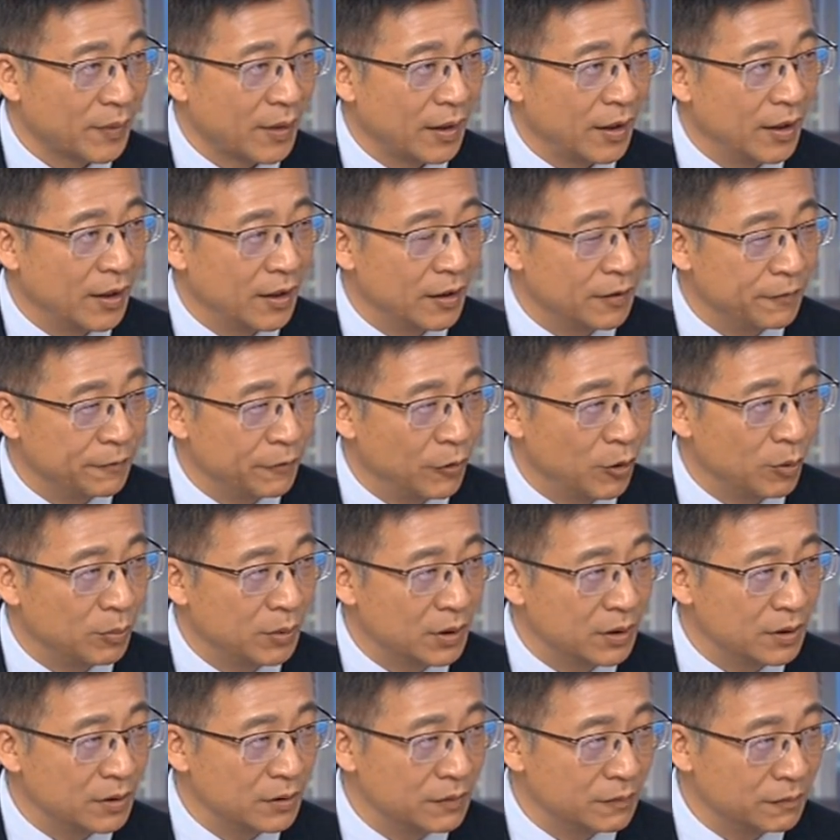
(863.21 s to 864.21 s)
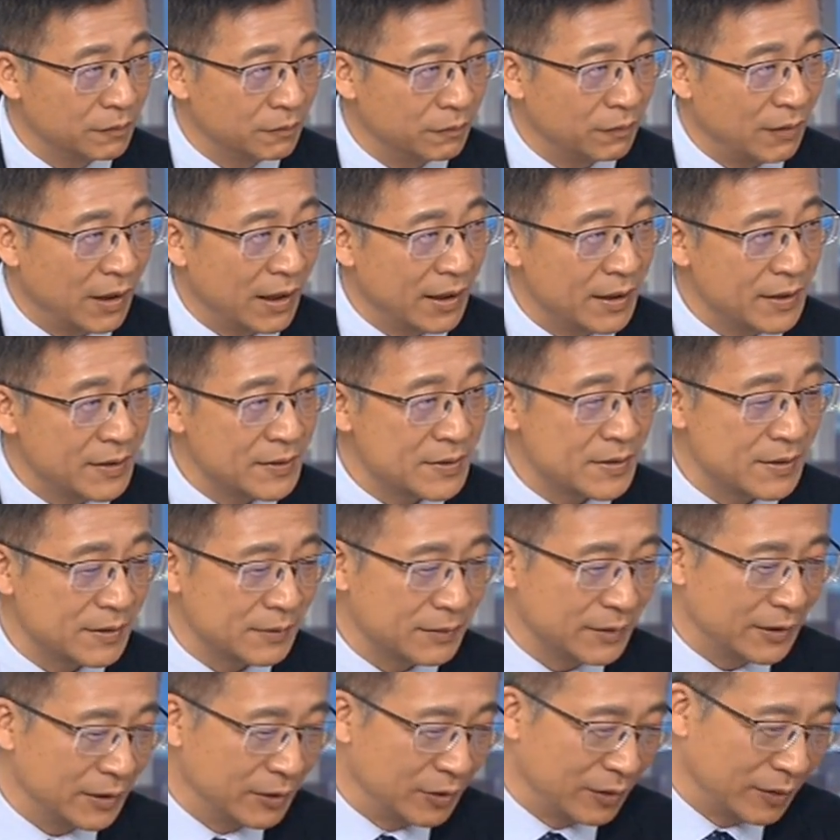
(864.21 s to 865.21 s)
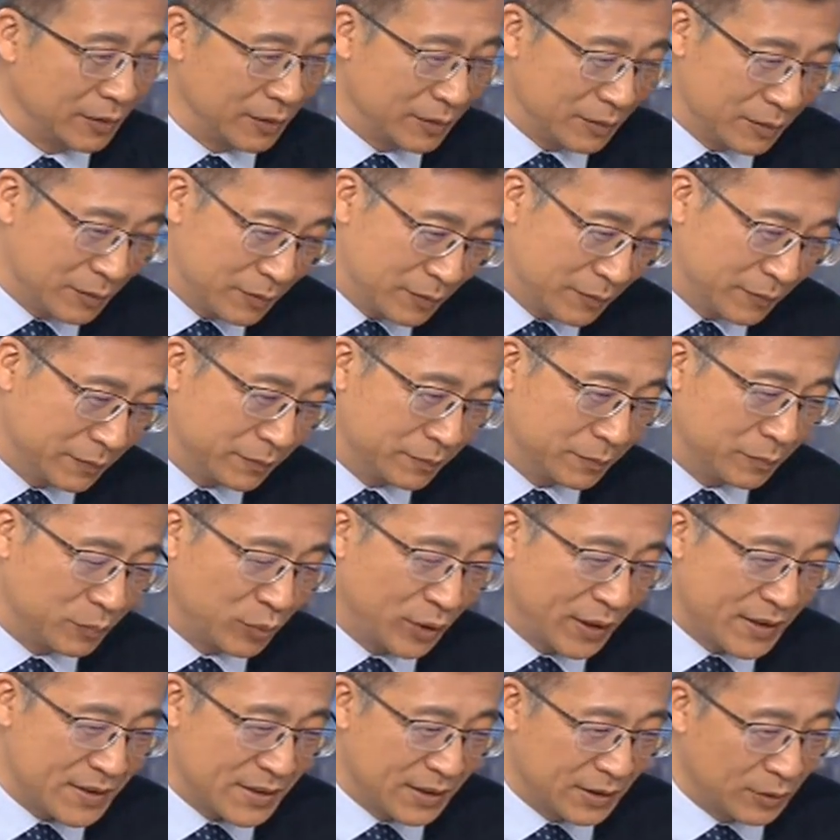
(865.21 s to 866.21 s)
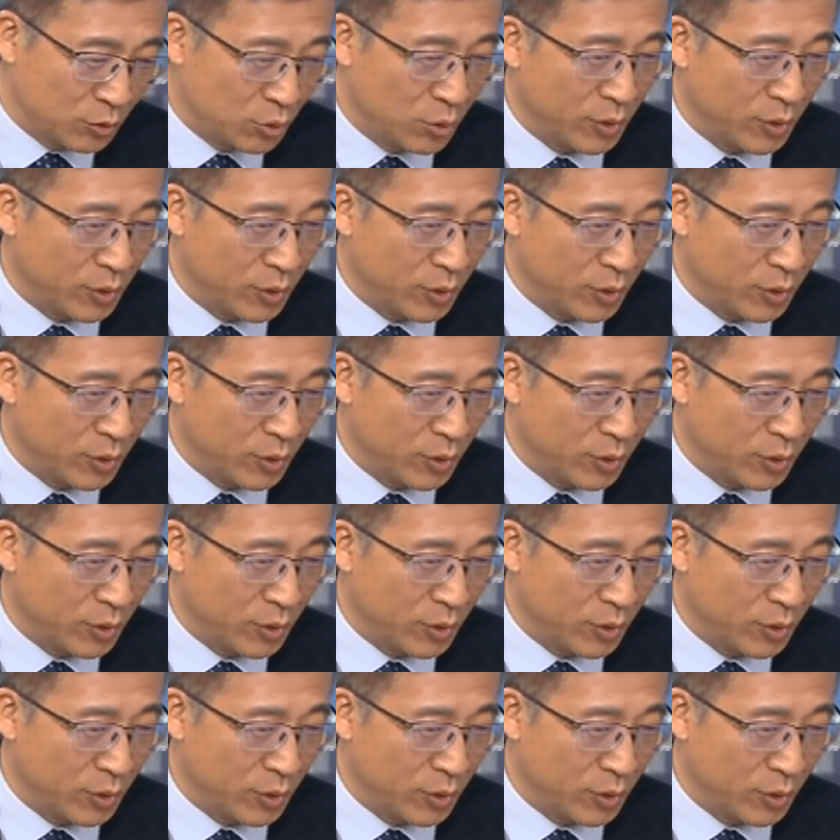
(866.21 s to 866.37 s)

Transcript: uh, former vice you know, president, yeah.